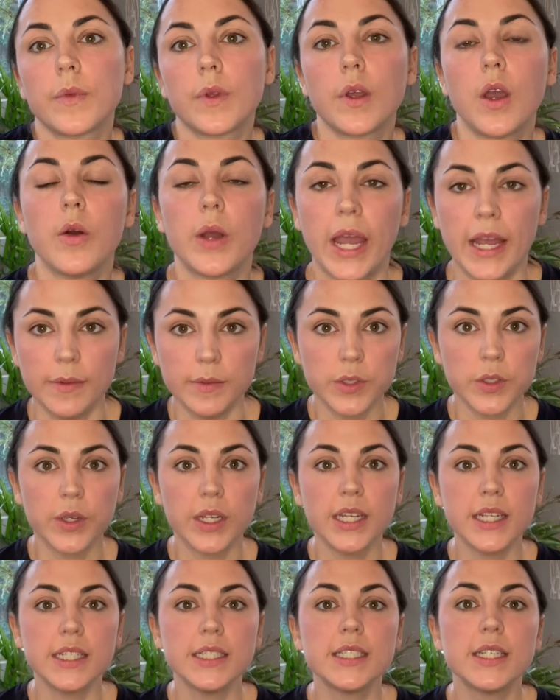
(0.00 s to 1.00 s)
Okay, so
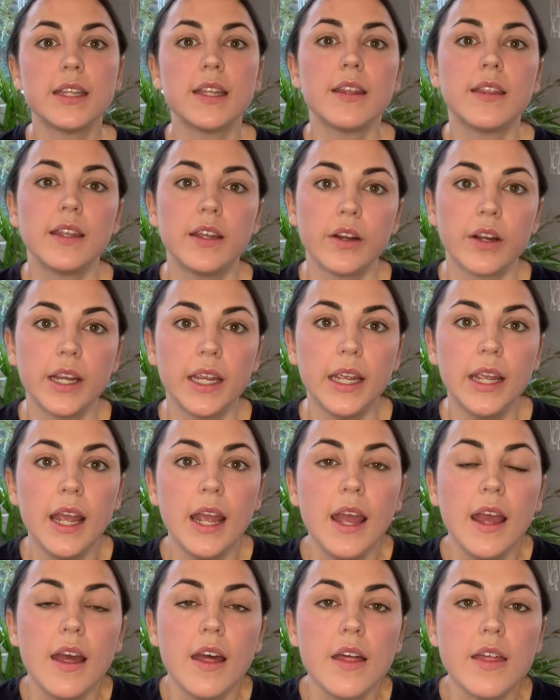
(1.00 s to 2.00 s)
getting into the theory.
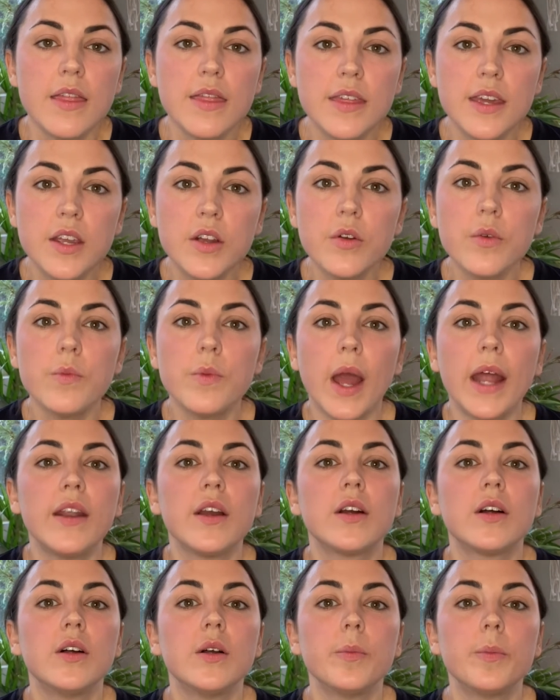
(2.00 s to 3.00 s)

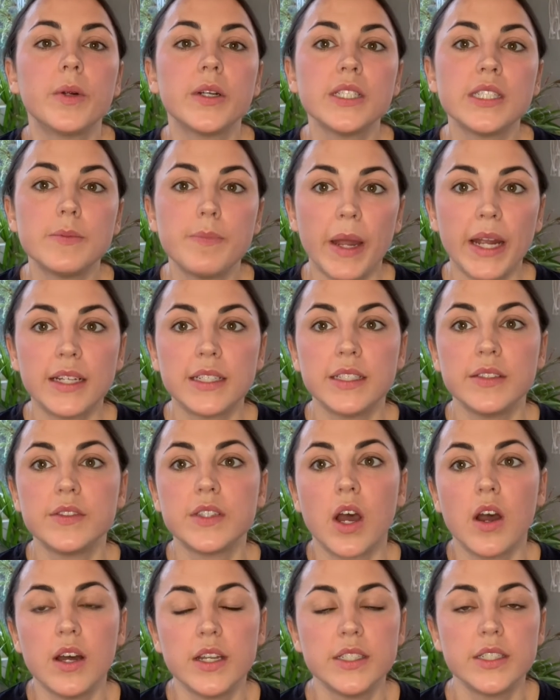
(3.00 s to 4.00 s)
Theoretical perspectives on